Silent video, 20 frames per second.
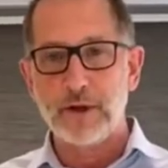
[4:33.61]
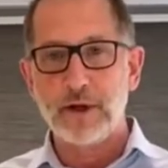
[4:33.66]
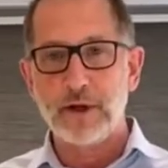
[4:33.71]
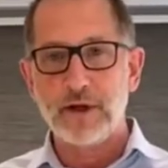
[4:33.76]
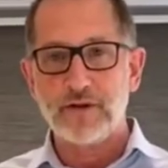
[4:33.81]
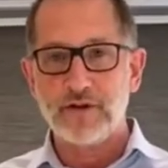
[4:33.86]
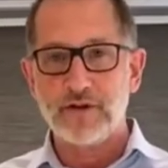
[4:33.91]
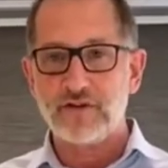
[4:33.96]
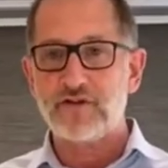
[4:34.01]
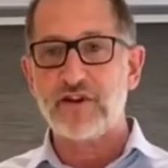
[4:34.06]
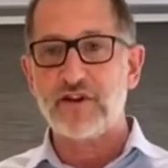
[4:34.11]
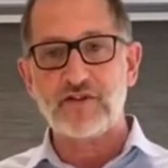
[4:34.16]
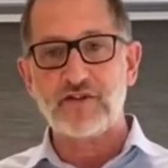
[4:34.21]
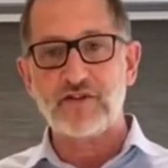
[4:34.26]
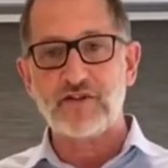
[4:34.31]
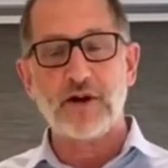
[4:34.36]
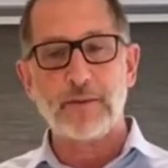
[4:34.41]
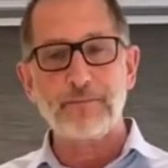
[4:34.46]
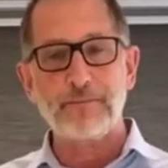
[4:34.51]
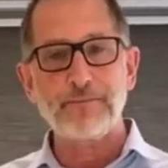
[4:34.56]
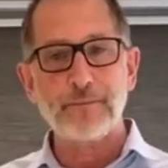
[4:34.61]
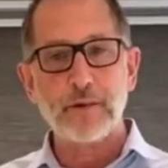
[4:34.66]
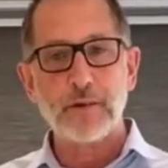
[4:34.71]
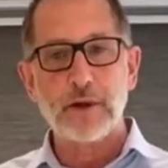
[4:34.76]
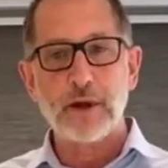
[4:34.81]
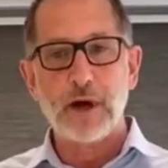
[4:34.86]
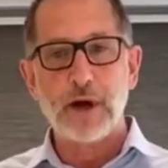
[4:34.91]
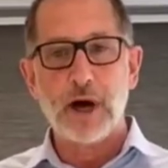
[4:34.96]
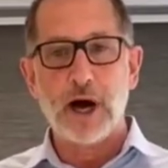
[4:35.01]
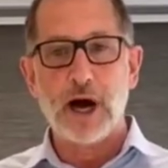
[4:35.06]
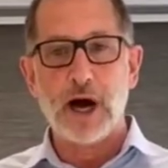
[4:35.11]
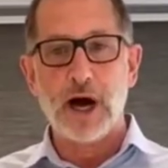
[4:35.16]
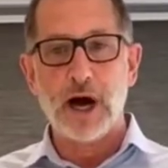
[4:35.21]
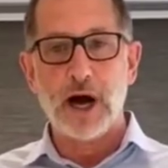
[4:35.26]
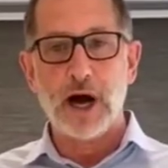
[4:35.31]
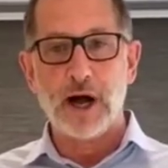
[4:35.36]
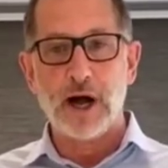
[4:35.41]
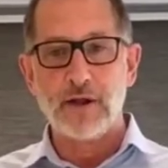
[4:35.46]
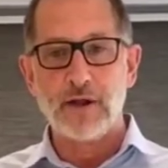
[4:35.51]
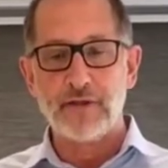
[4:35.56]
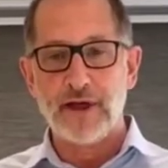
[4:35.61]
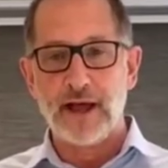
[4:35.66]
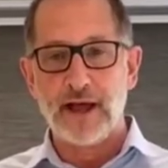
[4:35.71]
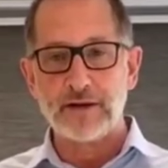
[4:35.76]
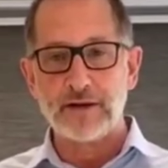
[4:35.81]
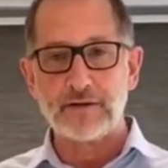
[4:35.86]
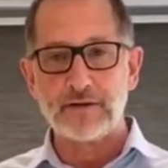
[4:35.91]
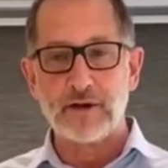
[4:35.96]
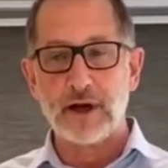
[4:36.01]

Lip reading: the system that